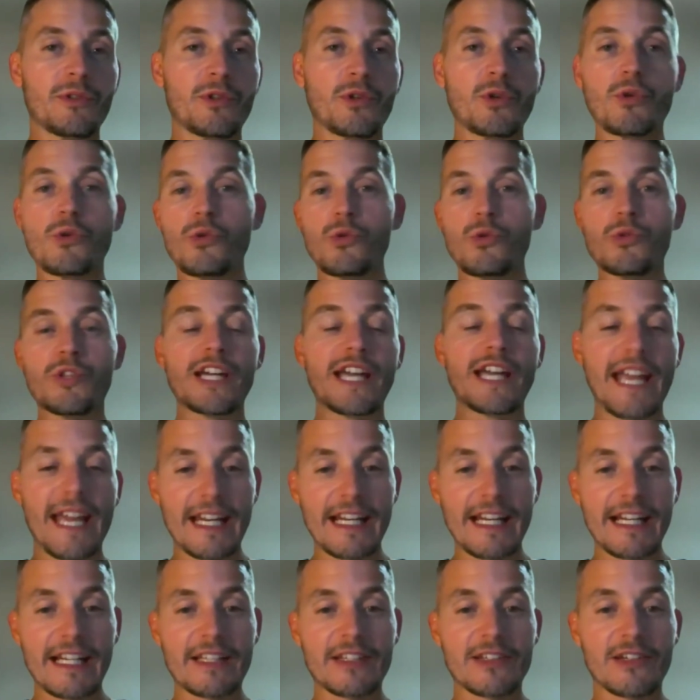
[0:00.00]
who the
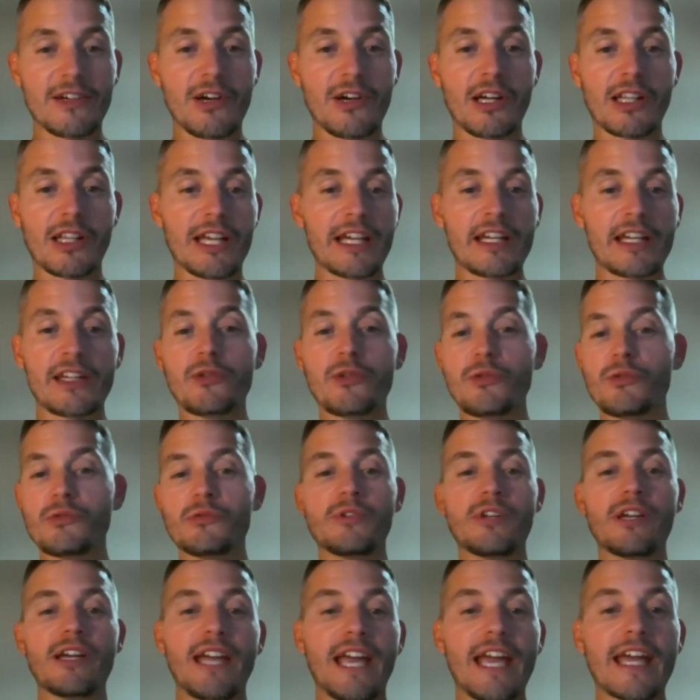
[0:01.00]
candidates are, like
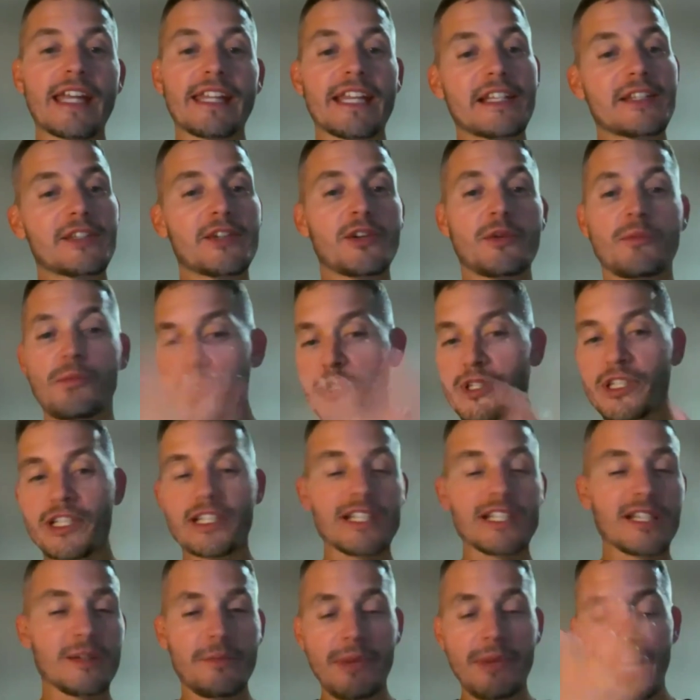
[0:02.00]
unless
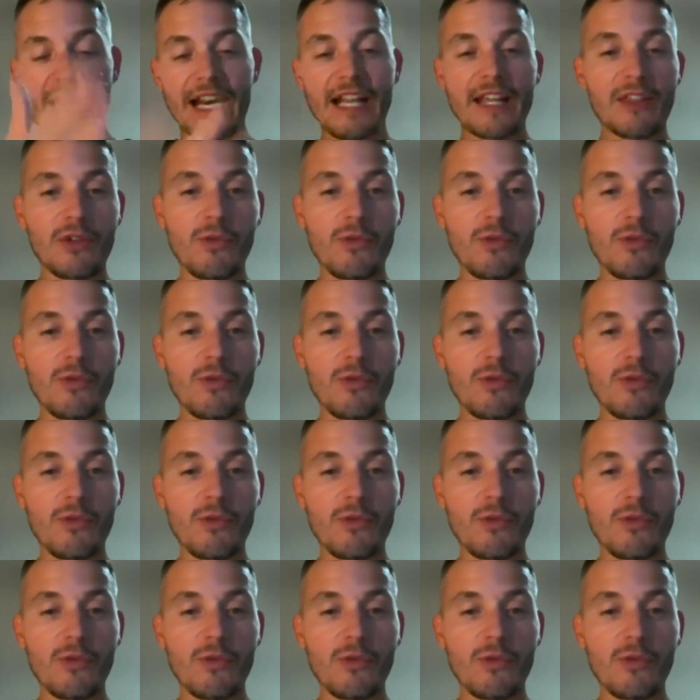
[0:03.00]
participating